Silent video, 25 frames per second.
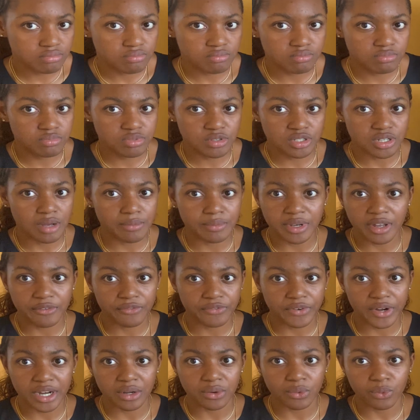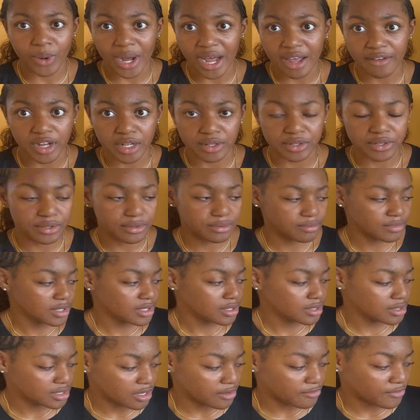some different y value.
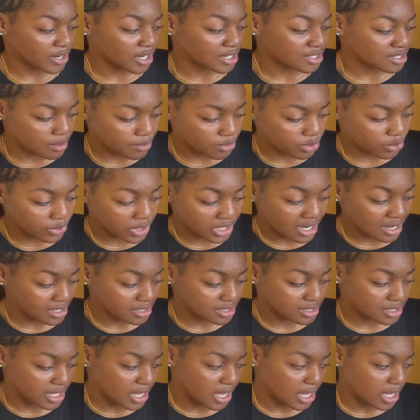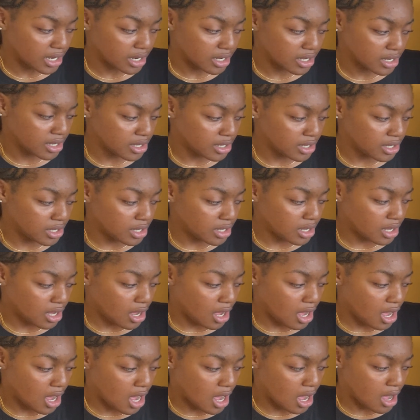So for example, we're not seeing
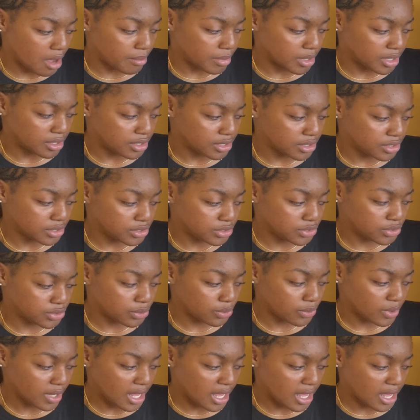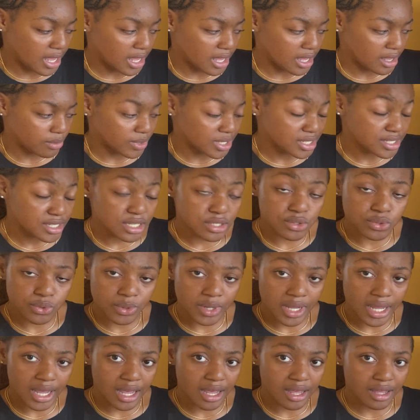2a, we're seeing
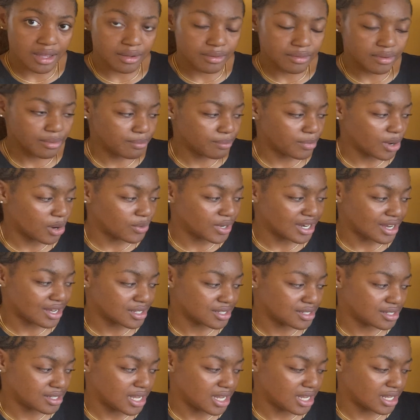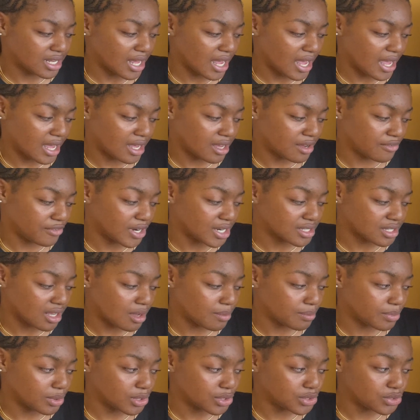2a, but we're not seeing, like, for
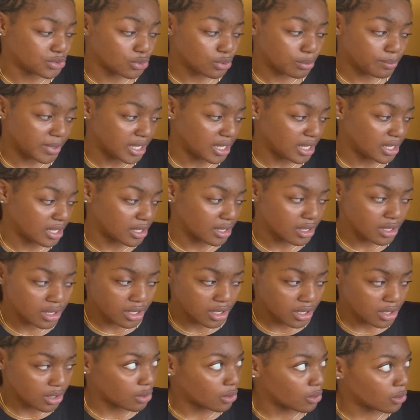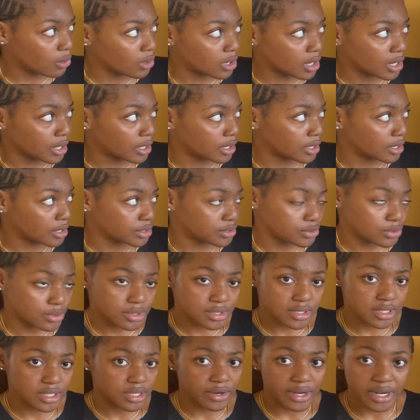example, 2b or
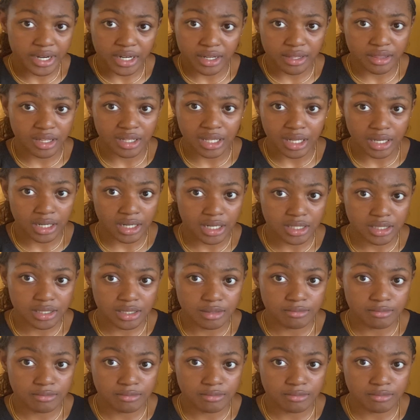2c or anything like that.